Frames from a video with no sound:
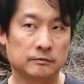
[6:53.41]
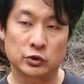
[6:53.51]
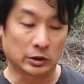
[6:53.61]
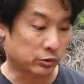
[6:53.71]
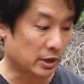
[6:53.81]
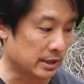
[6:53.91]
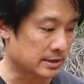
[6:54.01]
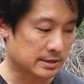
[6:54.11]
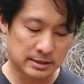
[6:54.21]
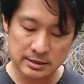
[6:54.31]
to the
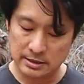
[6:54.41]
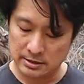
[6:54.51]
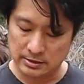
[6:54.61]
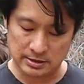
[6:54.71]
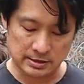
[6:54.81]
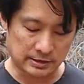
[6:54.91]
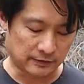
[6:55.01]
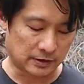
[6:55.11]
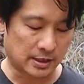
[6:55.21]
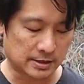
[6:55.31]
price to see if
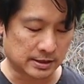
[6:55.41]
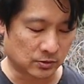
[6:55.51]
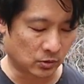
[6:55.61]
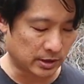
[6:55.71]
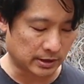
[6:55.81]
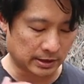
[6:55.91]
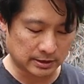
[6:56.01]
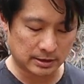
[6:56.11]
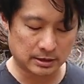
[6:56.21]
the cost is worth it.